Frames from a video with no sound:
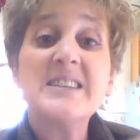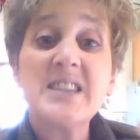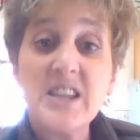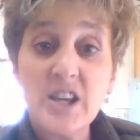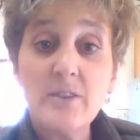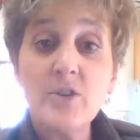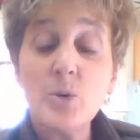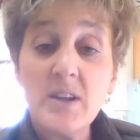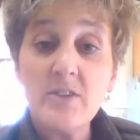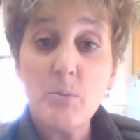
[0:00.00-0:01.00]
to give
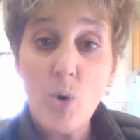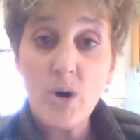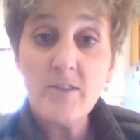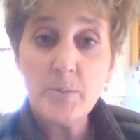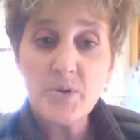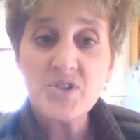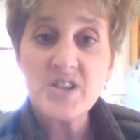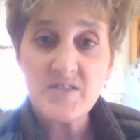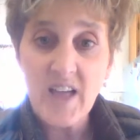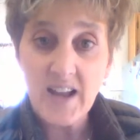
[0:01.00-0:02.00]
you even more of a boost
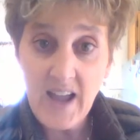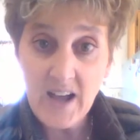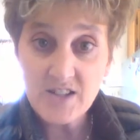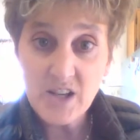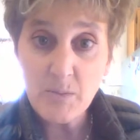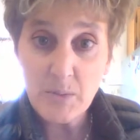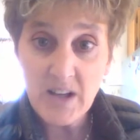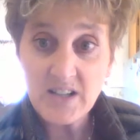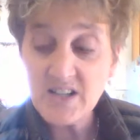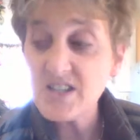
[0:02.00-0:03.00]
of that calcium and
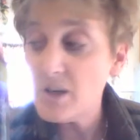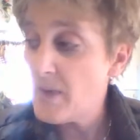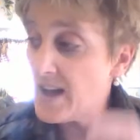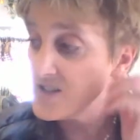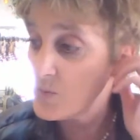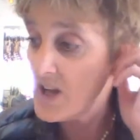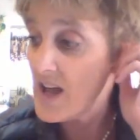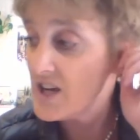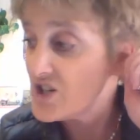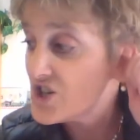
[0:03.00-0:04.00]
magnesium as we
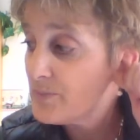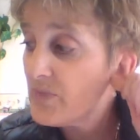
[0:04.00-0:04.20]
age.